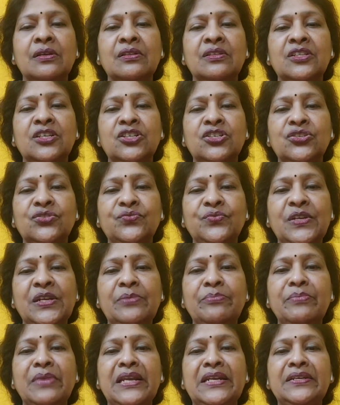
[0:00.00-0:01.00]
This
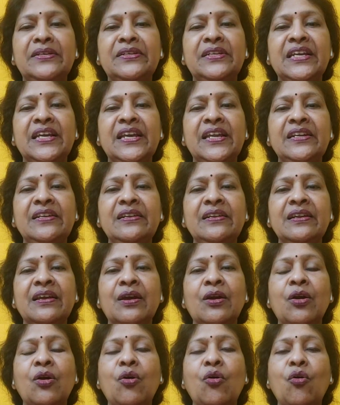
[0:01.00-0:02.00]
will maintain,
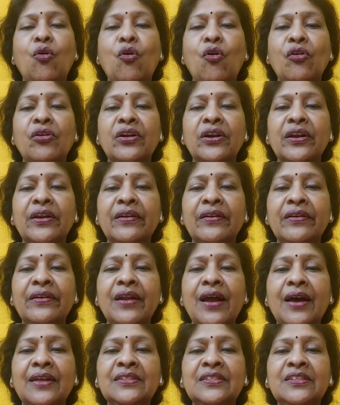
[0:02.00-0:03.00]
or
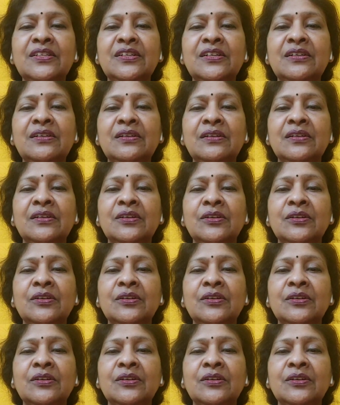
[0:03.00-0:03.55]
rather